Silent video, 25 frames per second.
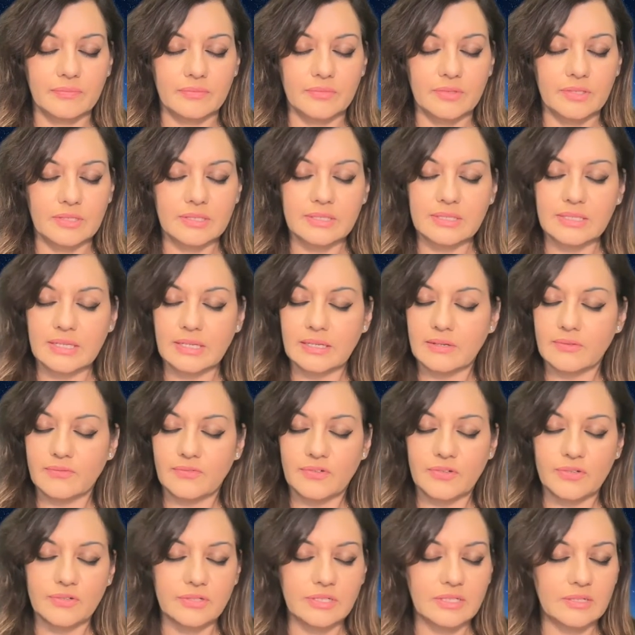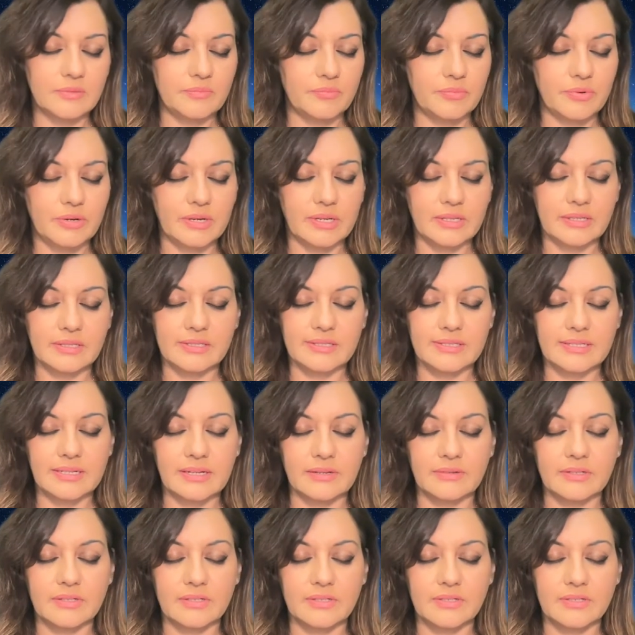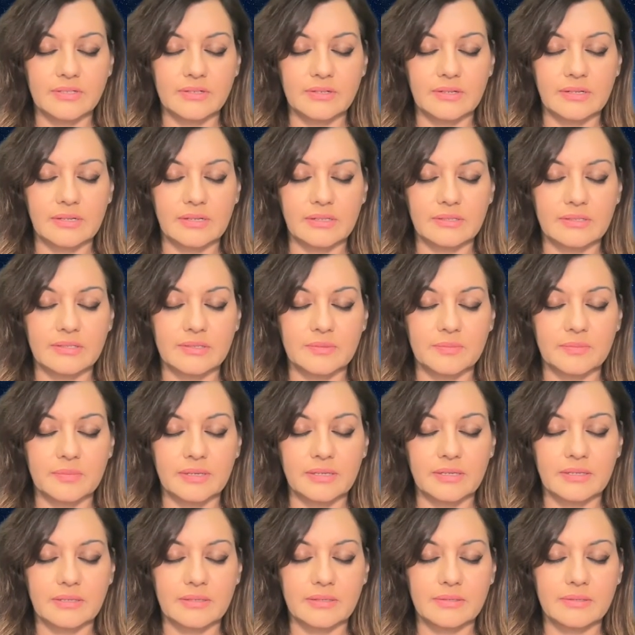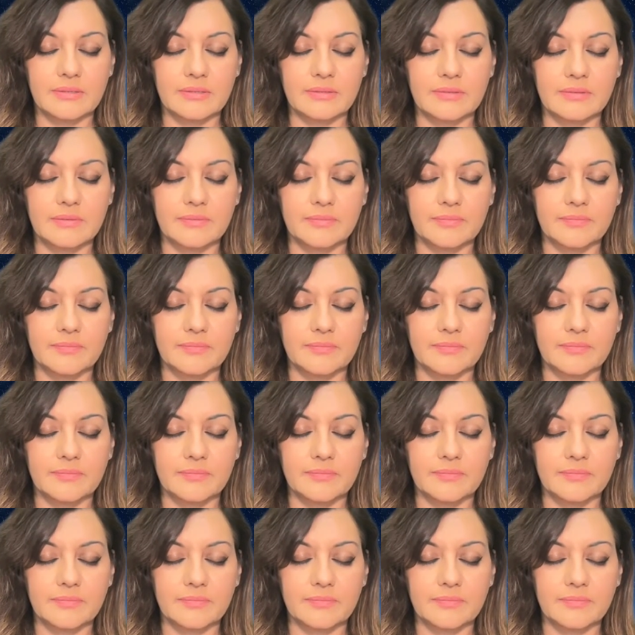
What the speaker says: Just take a few deep breaths down into your heart space.